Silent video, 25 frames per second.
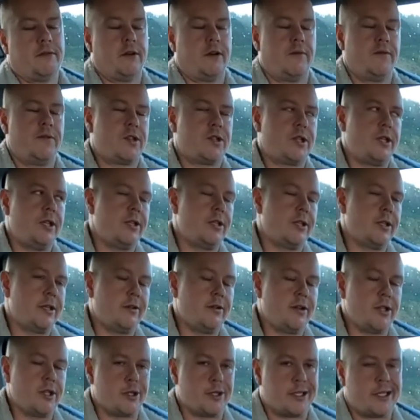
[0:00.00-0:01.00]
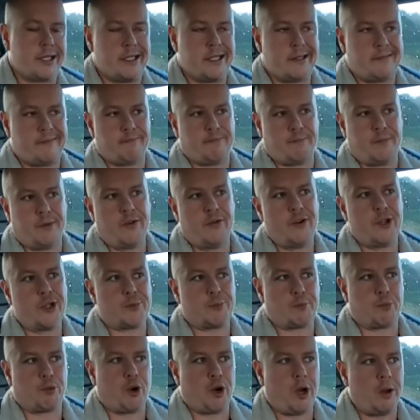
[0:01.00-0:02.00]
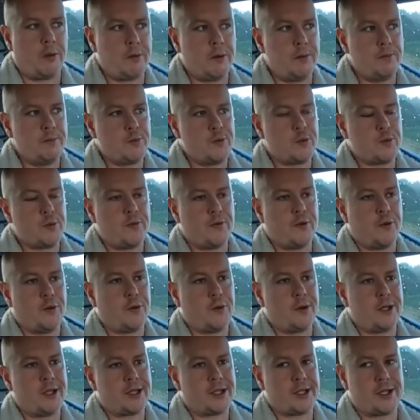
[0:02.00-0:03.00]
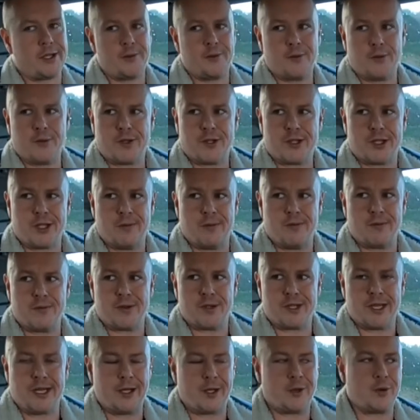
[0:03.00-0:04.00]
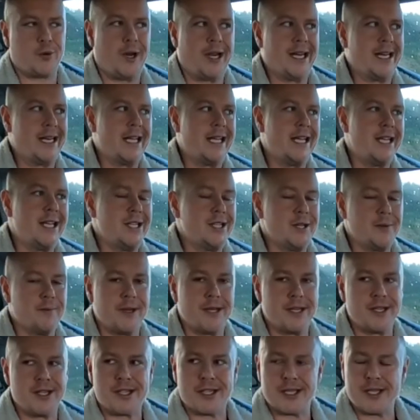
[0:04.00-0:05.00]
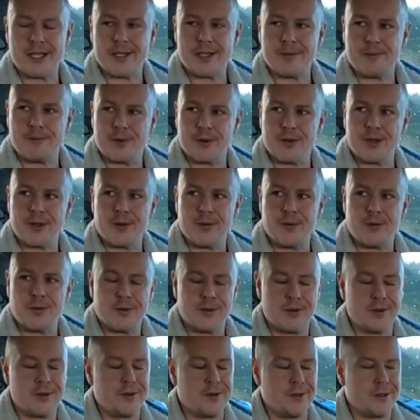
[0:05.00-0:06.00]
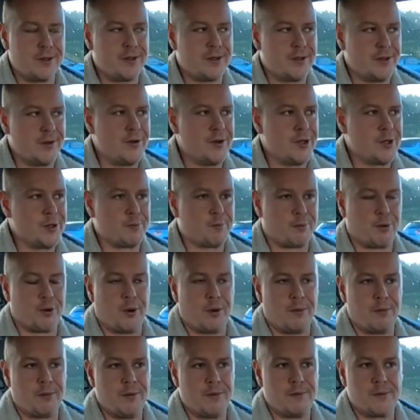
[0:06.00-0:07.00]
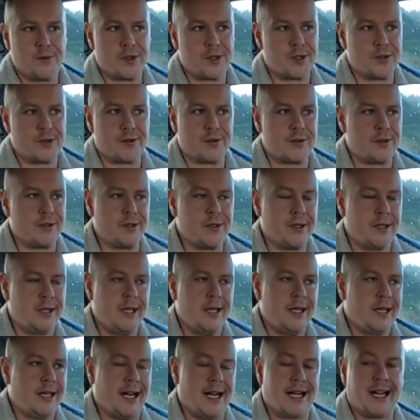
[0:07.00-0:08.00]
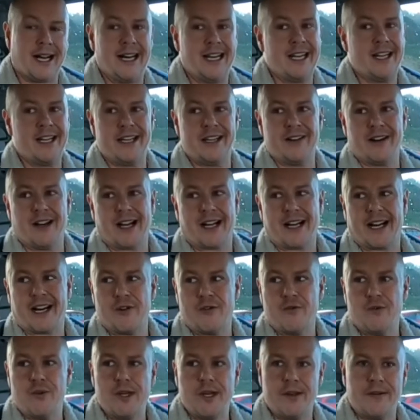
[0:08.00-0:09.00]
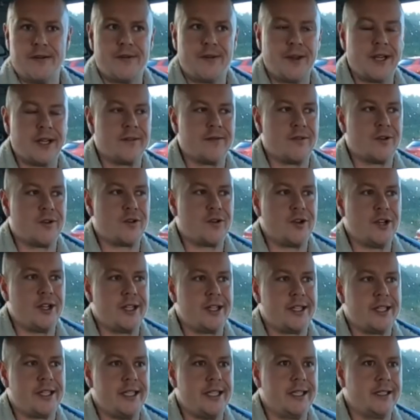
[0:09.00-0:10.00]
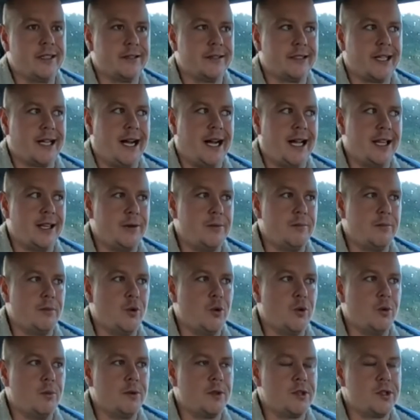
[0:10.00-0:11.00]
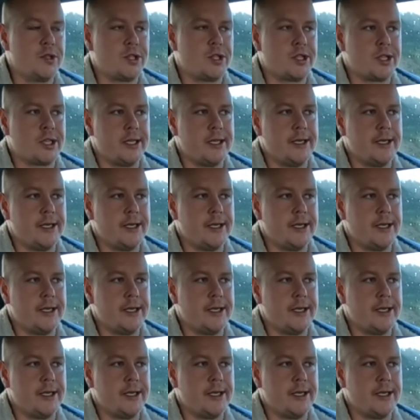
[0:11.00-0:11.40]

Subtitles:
Obviously there is problems with all this, you know. It sounds like quite easy me saying it, but you know, there is problems. I can't really think of a great deal at the moment.